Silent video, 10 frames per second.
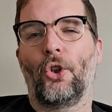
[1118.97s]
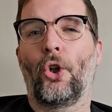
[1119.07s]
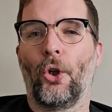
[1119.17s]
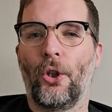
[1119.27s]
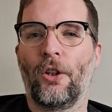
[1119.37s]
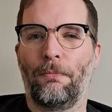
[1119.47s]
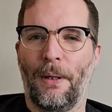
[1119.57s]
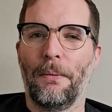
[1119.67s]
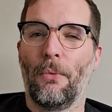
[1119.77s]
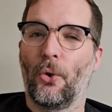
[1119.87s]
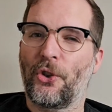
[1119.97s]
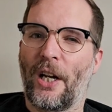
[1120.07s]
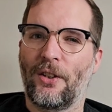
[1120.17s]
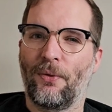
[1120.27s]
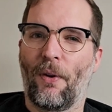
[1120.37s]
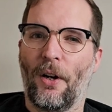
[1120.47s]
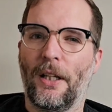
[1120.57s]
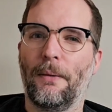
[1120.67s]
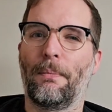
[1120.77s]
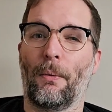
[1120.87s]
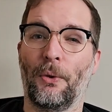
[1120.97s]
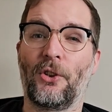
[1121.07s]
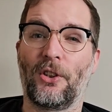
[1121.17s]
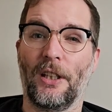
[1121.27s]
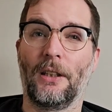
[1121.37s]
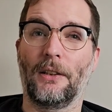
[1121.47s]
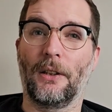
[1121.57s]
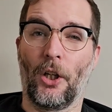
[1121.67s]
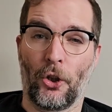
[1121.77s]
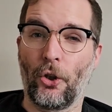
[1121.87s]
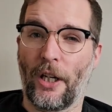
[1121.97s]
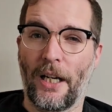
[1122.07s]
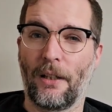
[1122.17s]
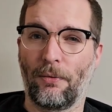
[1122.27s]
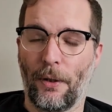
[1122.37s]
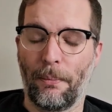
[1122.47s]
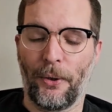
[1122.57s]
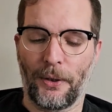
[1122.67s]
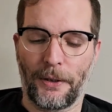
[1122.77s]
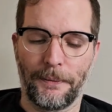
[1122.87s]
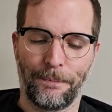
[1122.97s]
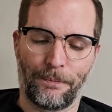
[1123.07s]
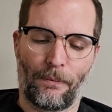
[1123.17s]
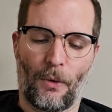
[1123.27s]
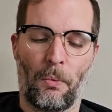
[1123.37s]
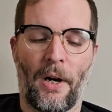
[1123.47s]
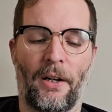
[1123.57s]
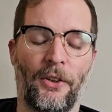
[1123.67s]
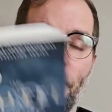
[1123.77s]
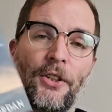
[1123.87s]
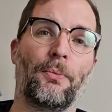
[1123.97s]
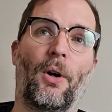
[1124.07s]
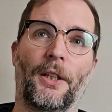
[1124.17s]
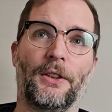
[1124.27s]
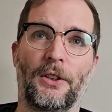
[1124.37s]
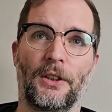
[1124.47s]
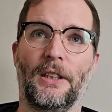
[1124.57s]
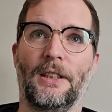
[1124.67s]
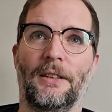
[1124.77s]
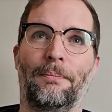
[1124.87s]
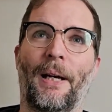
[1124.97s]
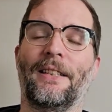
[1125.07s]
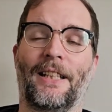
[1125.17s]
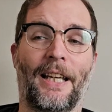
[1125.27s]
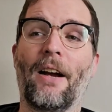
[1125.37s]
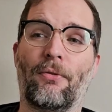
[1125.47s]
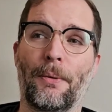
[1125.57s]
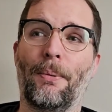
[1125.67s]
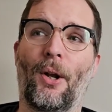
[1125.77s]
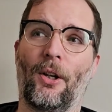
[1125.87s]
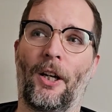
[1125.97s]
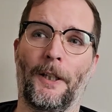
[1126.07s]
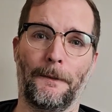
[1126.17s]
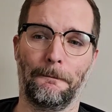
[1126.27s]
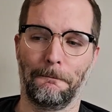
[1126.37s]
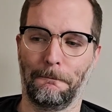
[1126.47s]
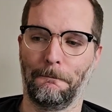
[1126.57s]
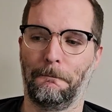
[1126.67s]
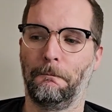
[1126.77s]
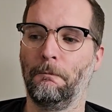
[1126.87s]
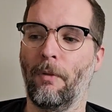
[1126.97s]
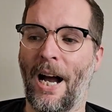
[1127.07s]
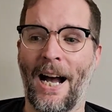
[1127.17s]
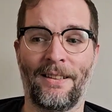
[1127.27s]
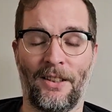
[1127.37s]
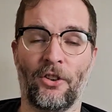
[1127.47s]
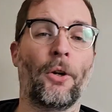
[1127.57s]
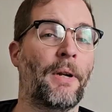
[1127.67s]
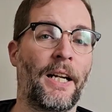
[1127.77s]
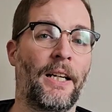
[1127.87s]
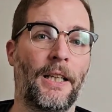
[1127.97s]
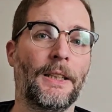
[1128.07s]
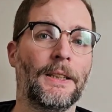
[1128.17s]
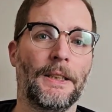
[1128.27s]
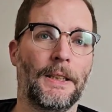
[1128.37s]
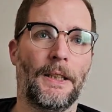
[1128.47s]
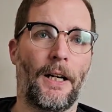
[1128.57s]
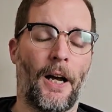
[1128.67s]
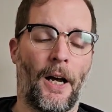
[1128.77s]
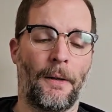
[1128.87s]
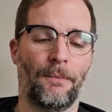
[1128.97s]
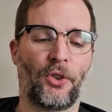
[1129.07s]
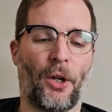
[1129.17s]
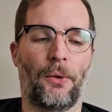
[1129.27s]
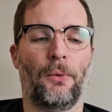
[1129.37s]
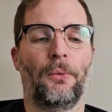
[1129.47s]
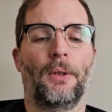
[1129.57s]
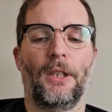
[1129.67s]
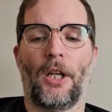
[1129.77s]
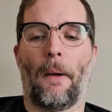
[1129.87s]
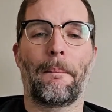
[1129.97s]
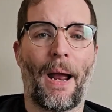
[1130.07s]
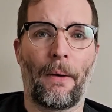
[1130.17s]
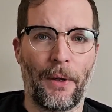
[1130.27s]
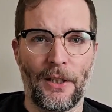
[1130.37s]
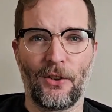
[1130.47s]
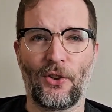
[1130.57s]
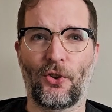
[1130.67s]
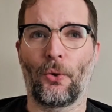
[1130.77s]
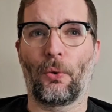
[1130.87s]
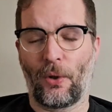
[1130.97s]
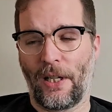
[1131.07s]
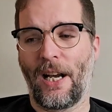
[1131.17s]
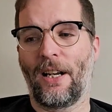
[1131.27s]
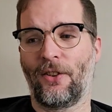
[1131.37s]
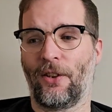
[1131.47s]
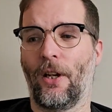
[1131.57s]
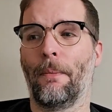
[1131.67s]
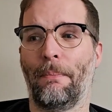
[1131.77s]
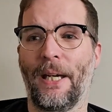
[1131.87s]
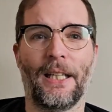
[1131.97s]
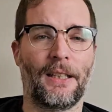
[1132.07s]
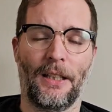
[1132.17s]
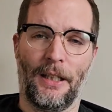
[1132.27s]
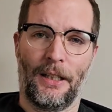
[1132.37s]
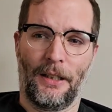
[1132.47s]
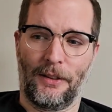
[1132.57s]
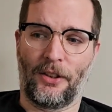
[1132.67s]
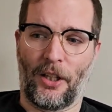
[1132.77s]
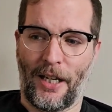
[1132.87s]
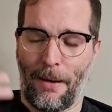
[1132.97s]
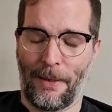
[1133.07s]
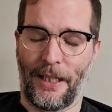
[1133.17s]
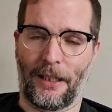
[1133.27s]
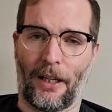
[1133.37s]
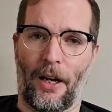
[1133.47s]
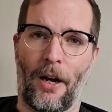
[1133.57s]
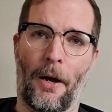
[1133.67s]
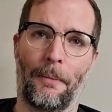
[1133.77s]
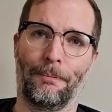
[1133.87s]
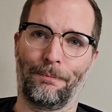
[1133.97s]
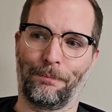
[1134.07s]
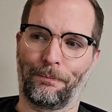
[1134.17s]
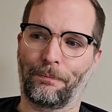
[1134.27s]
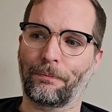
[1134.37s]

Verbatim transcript: could have been more satisfying, but was still a good ending for the book. Whereas this one, basically every plot line has its own ending. Um, so, you know, Perrin's story has a, a big, dynamic um,